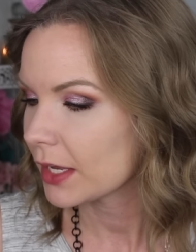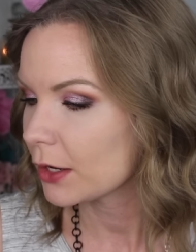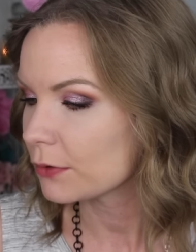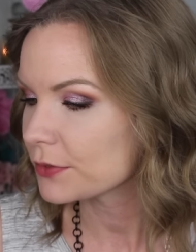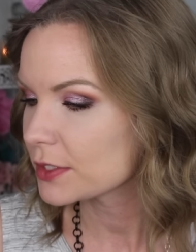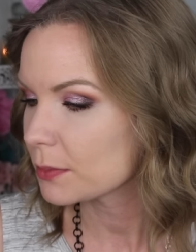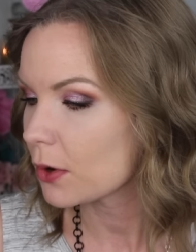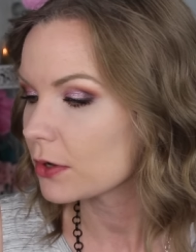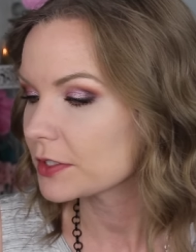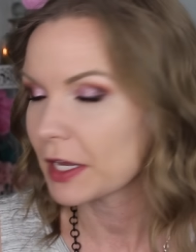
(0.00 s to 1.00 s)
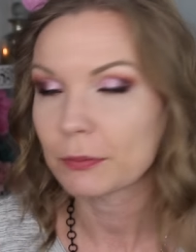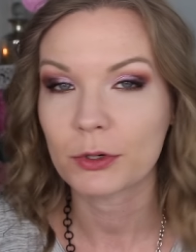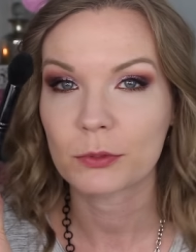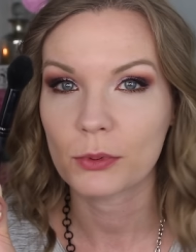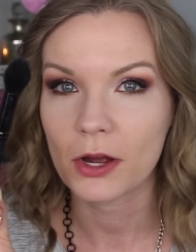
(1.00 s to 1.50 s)
e.l.f. small
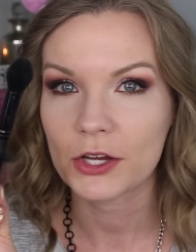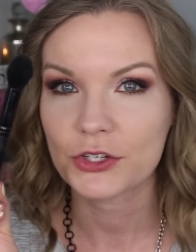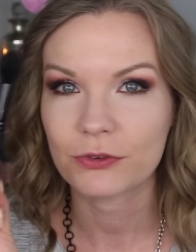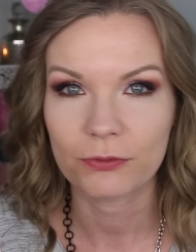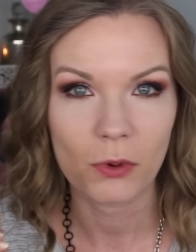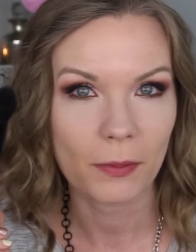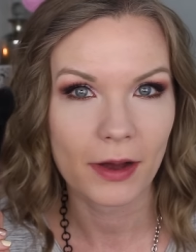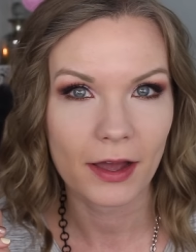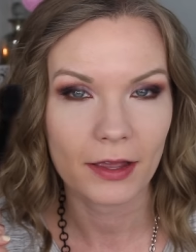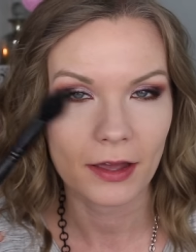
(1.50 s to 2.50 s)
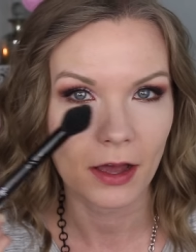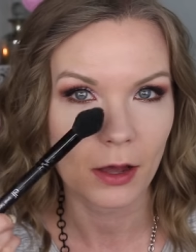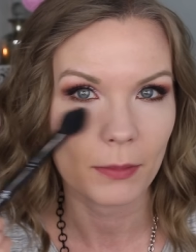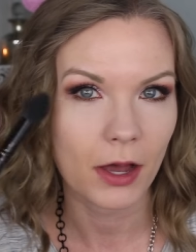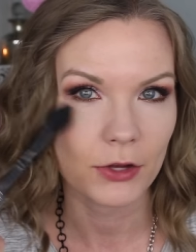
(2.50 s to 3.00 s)
tapered brush for my
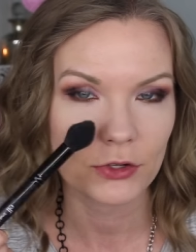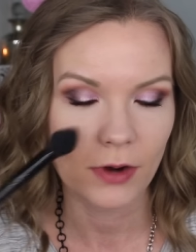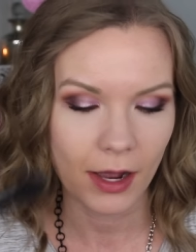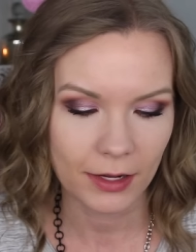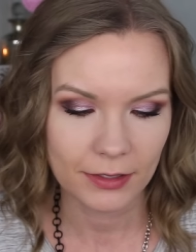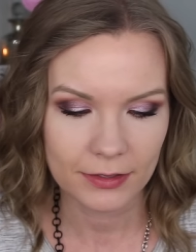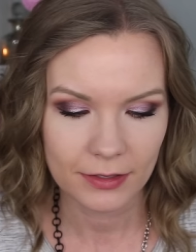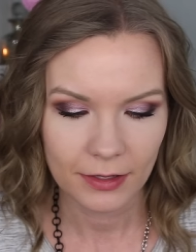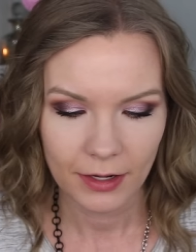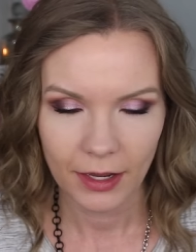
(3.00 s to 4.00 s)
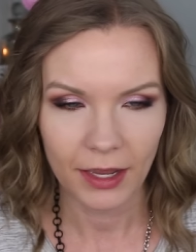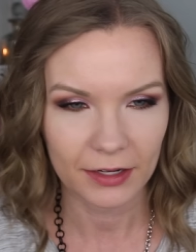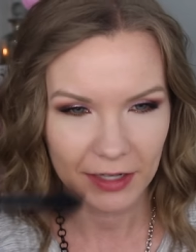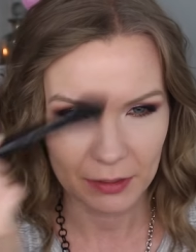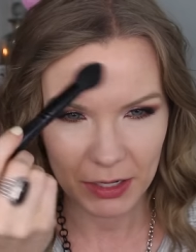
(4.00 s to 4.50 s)
um, under eyes
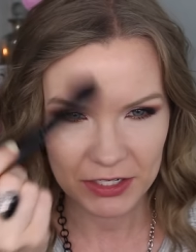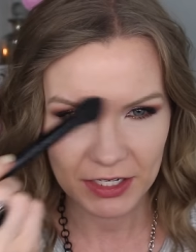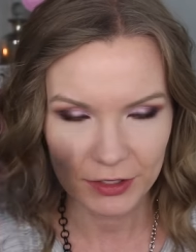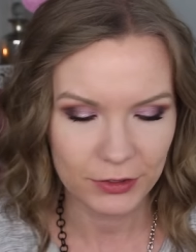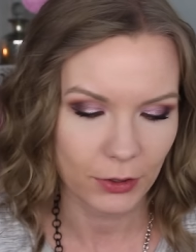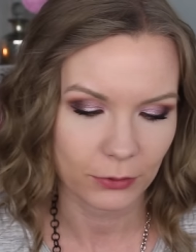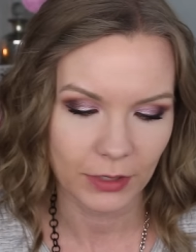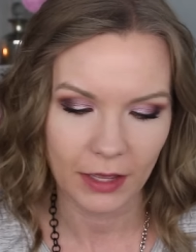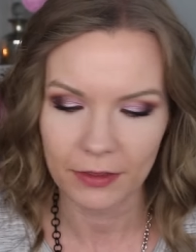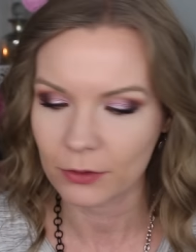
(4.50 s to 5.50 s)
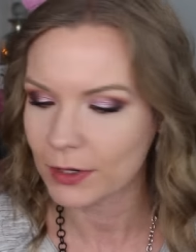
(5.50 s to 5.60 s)
and kind of my T-zone. And then